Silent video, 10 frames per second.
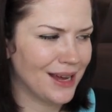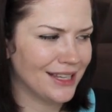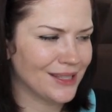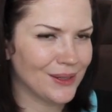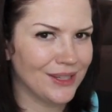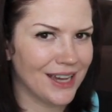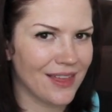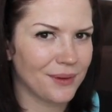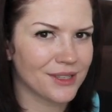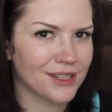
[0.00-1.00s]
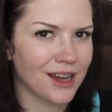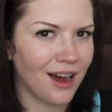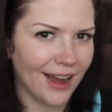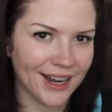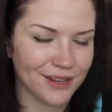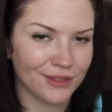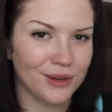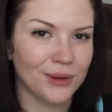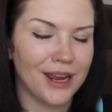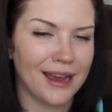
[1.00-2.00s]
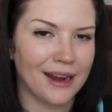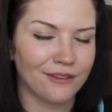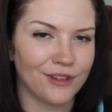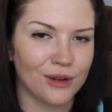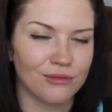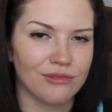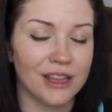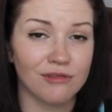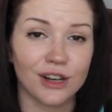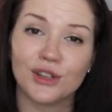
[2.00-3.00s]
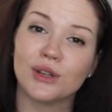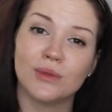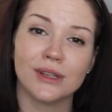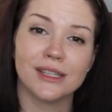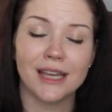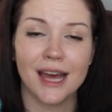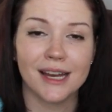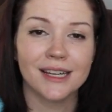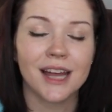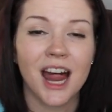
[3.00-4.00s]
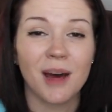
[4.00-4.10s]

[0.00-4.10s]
So yeah, that was kind of annoying and it felt really rushed towards the end,